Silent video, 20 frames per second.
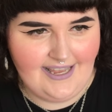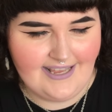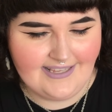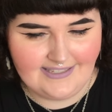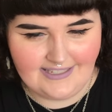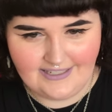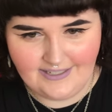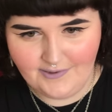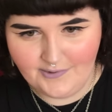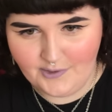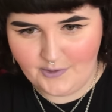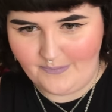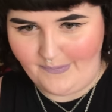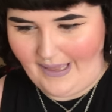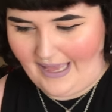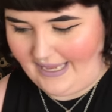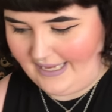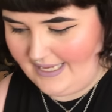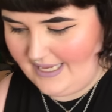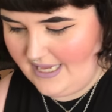is another
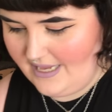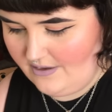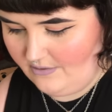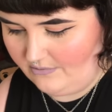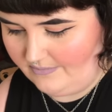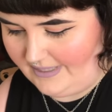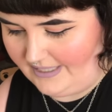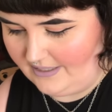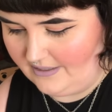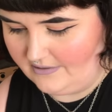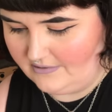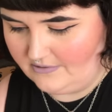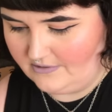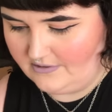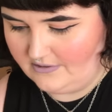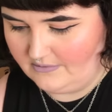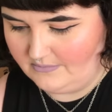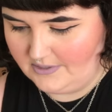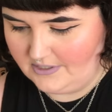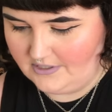baggie. Oh my God, there's
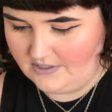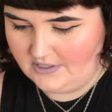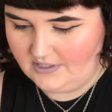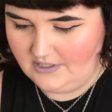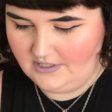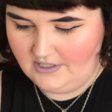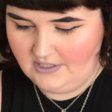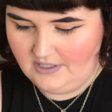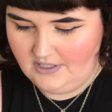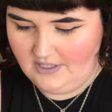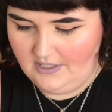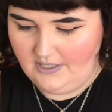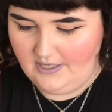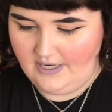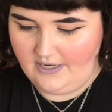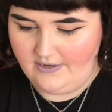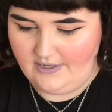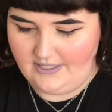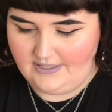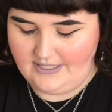so much.
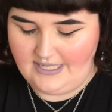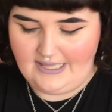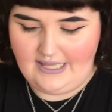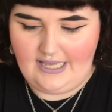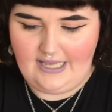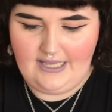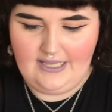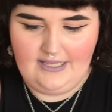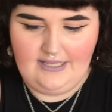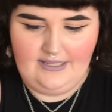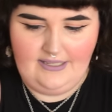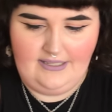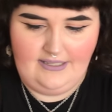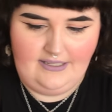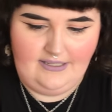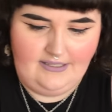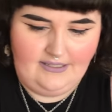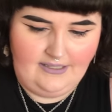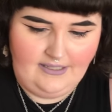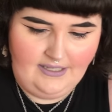Here, you can do that.
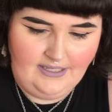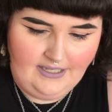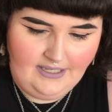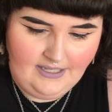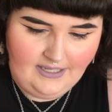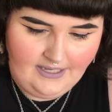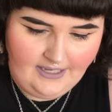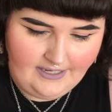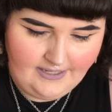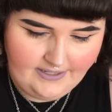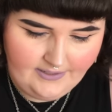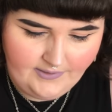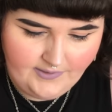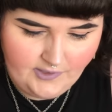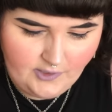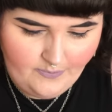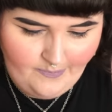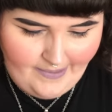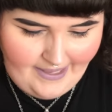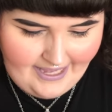
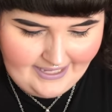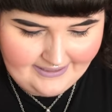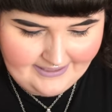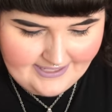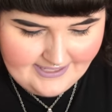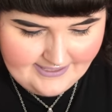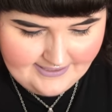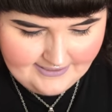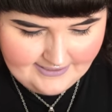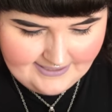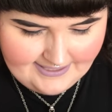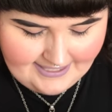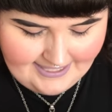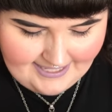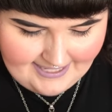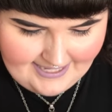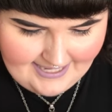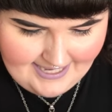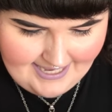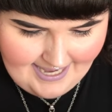Another bag. This looks like
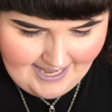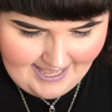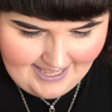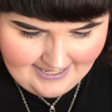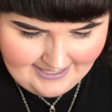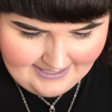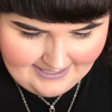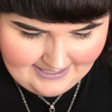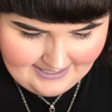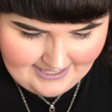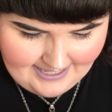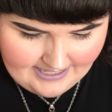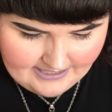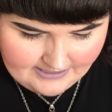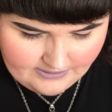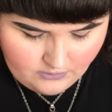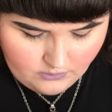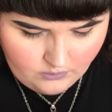a necklace.